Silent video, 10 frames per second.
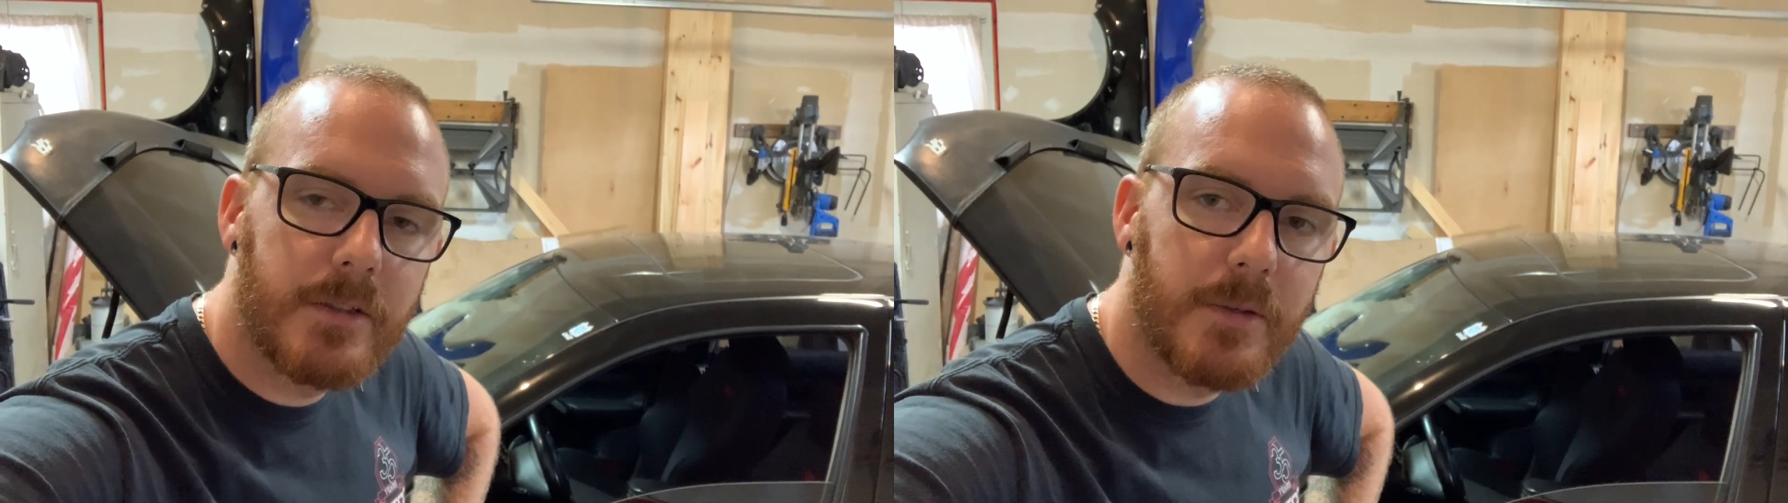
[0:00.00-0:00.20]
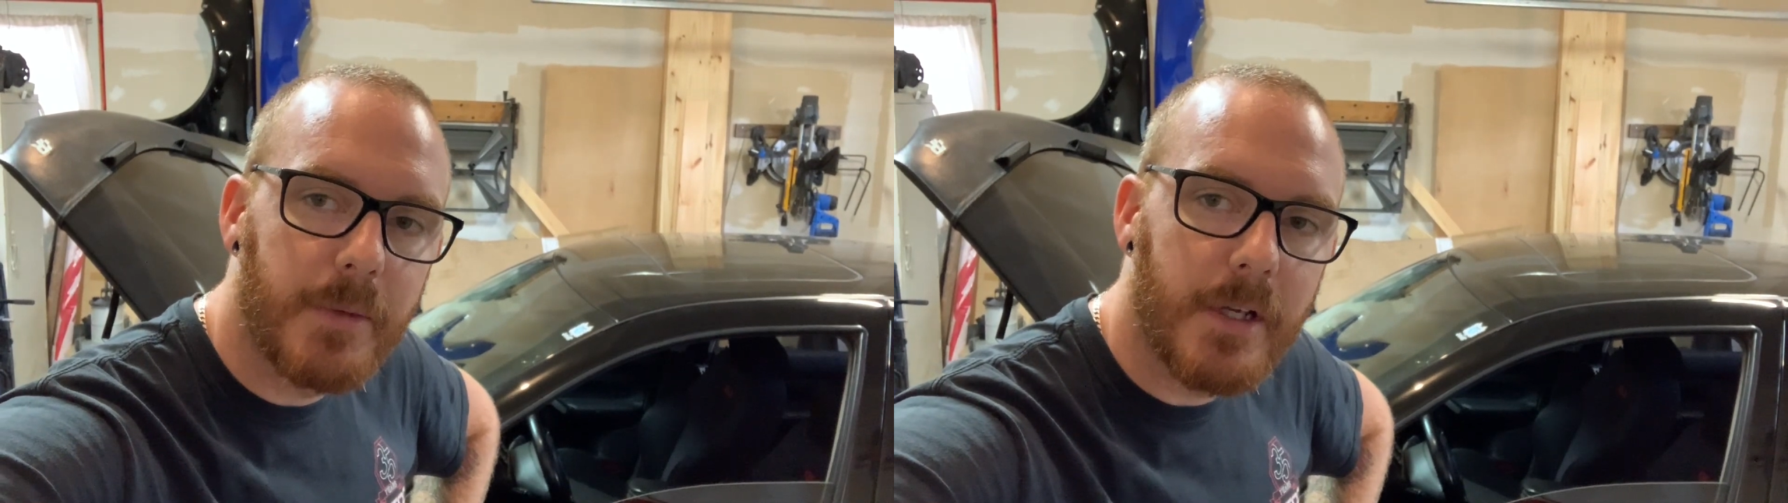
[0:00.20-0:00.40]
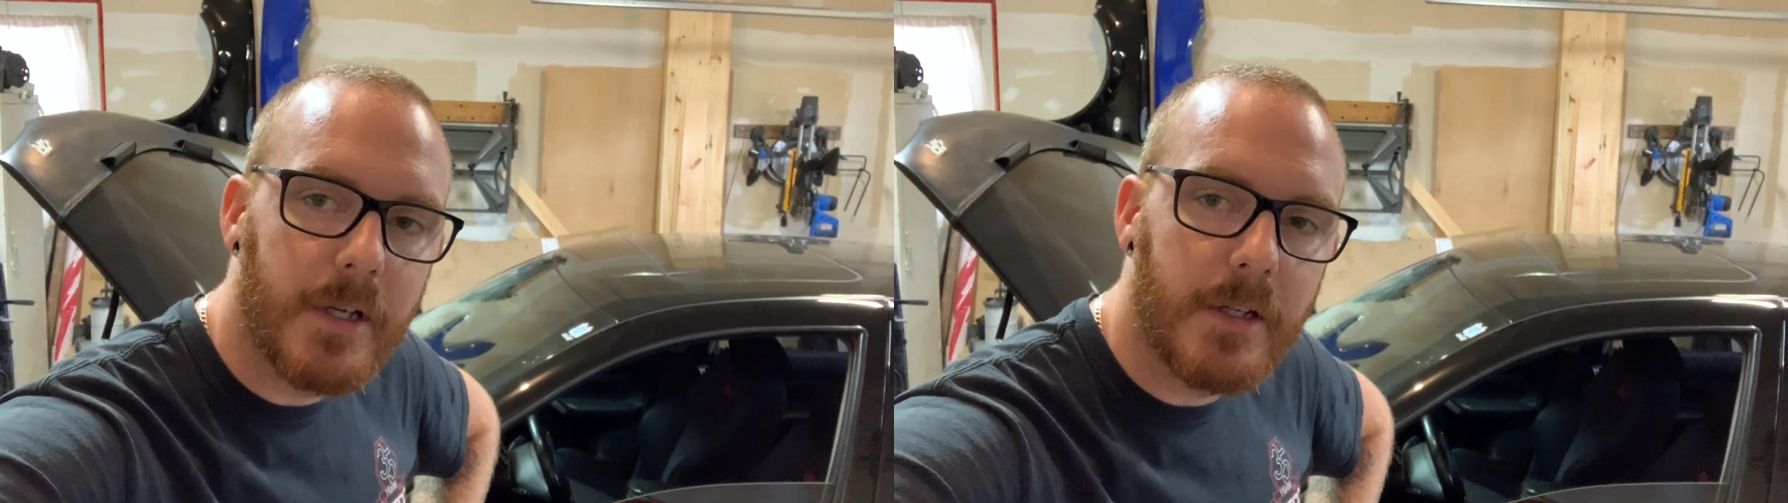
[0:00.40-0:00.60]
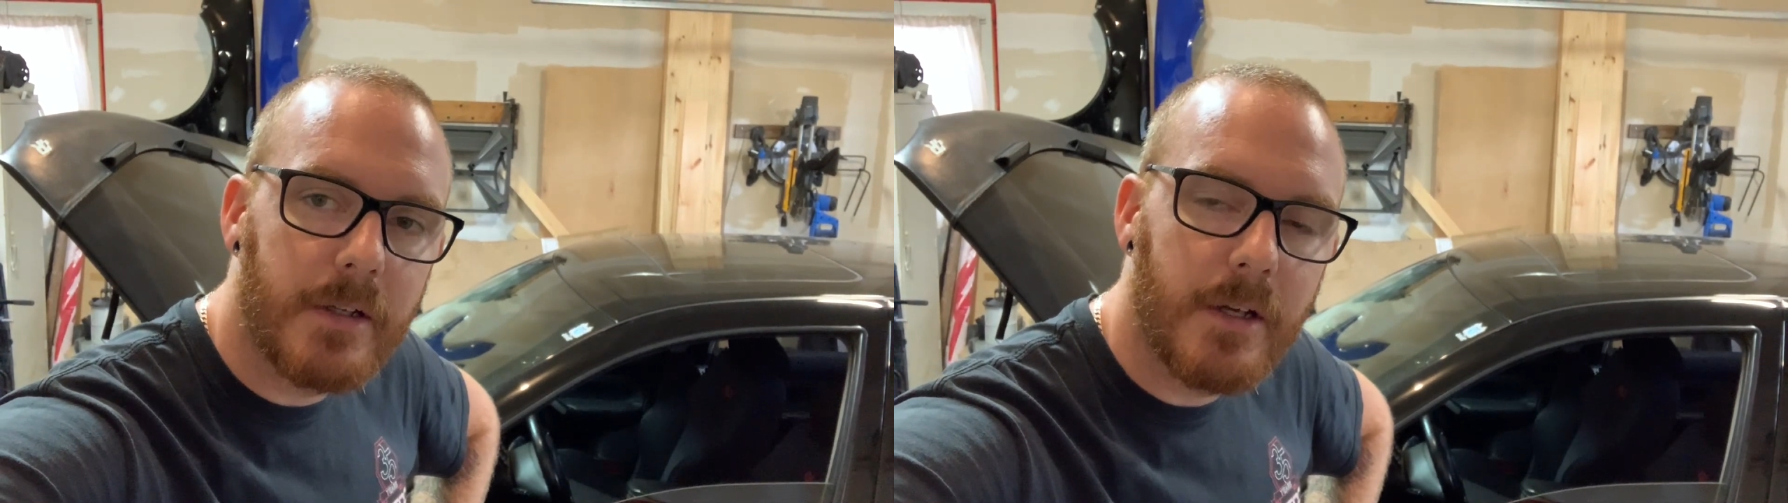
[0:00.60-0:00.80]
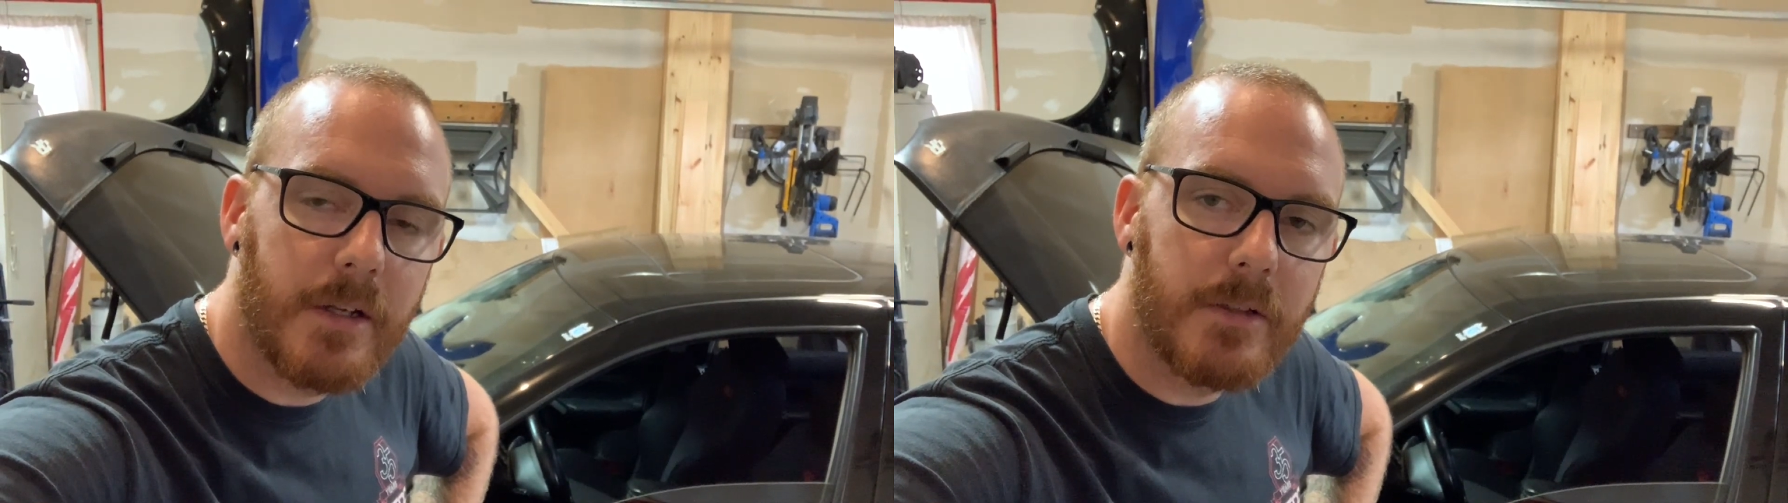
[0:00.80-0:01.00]
to make
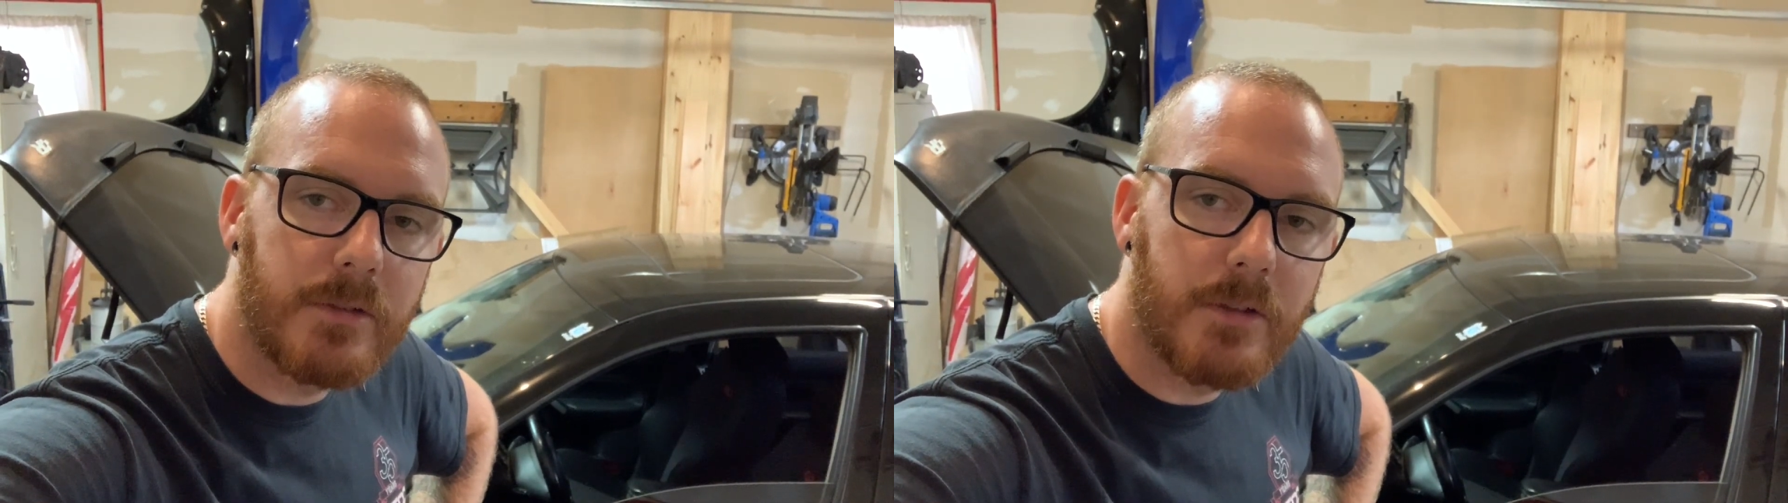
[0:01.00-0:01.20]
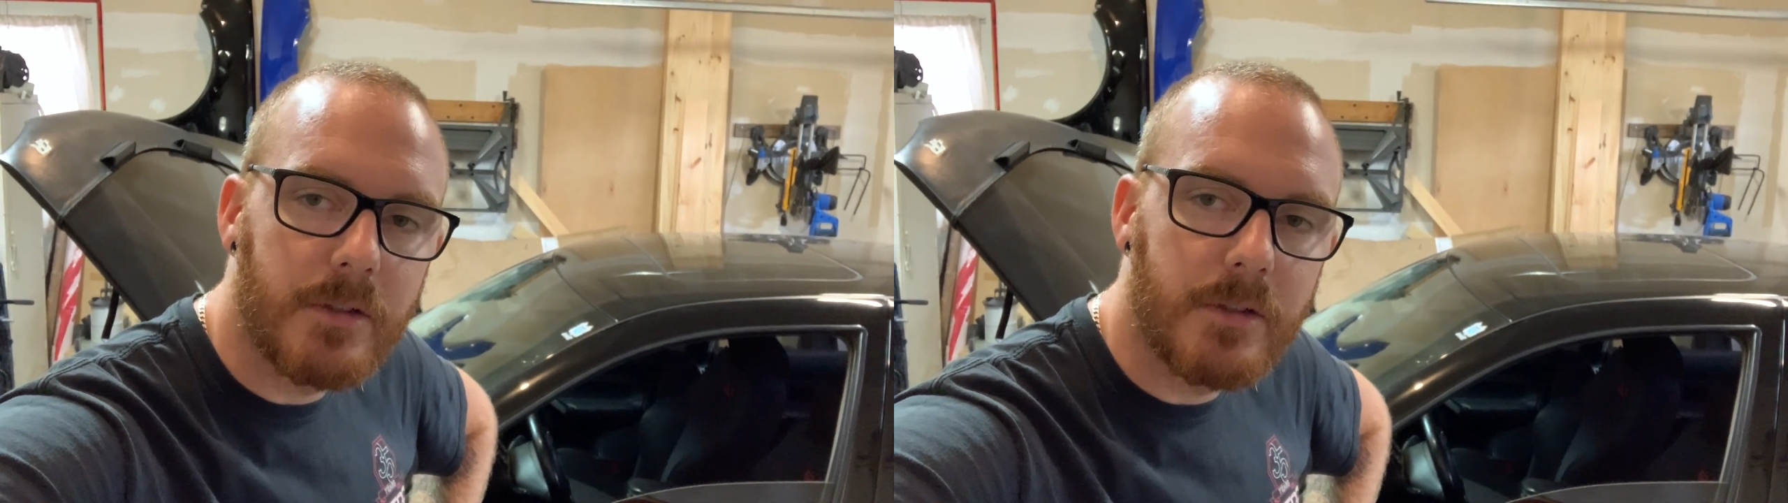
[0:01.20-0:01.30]
it kind of